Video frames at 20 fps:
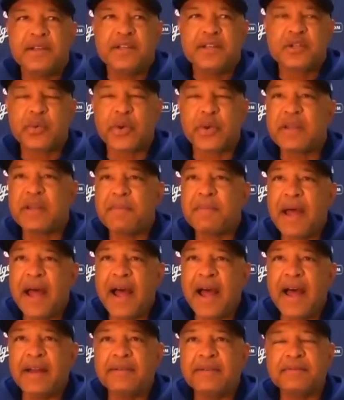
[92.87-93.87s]
swinging the
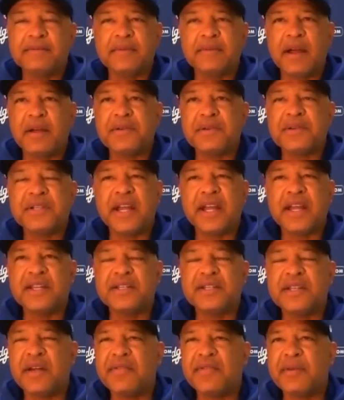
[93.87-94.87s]
bat, I would say
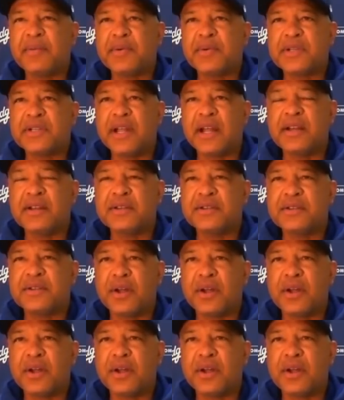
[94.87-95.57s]
70%.